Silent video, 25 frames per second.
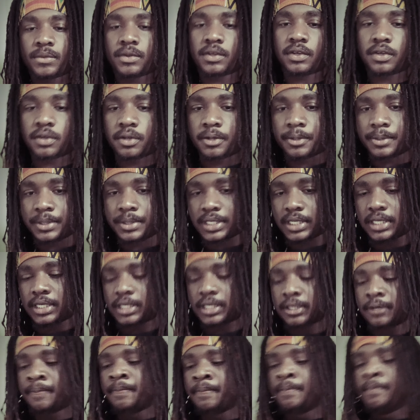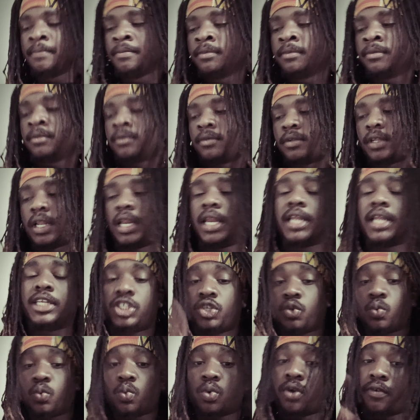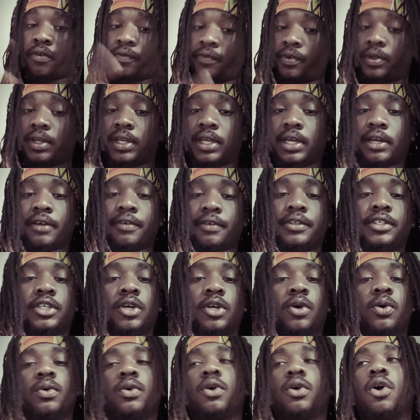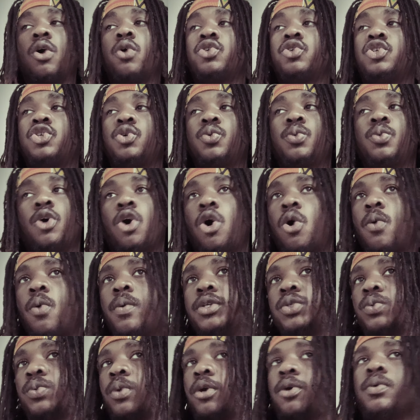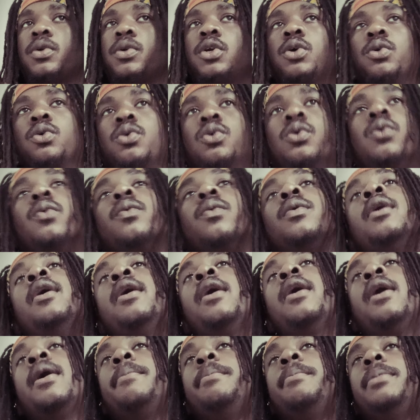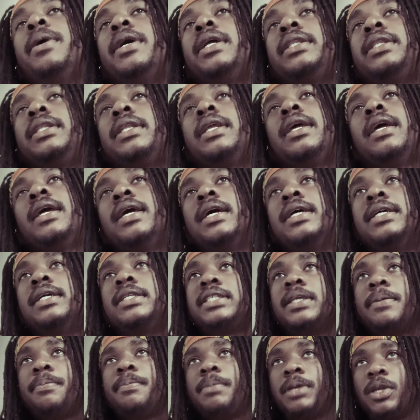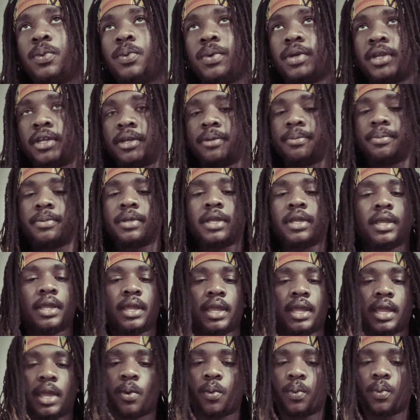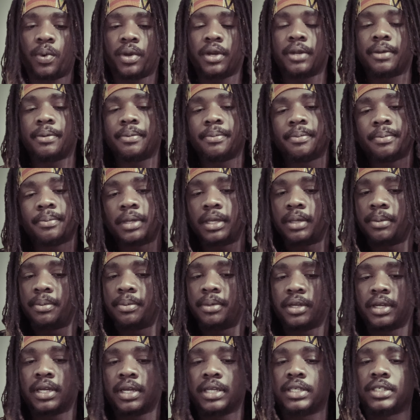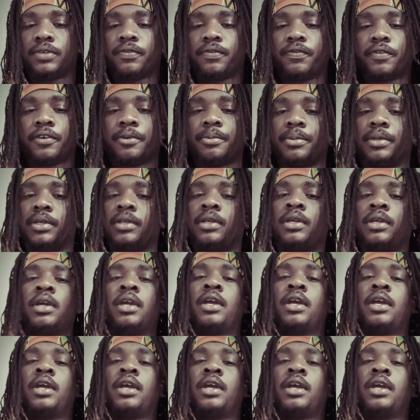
You know what I'm saying? Unless you warn for love. So Oshun will always work with Ogun, but to be with him, it wouldn't be, because, you feel me?